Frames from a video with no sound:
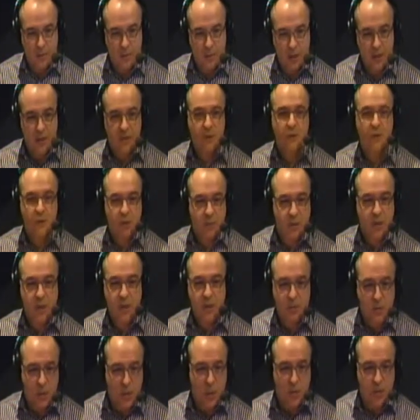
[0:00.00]
And the first
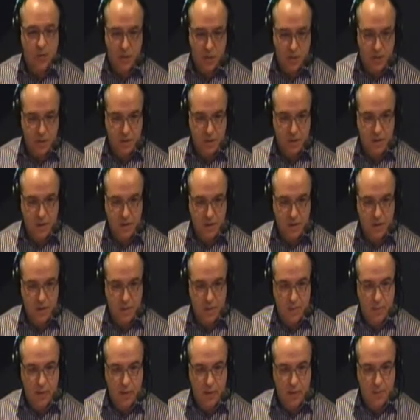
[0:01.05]
place you always look is the strata
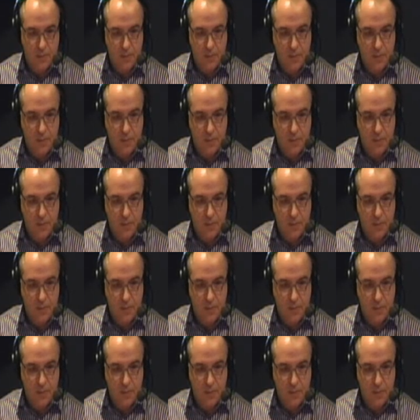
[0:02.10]
plan.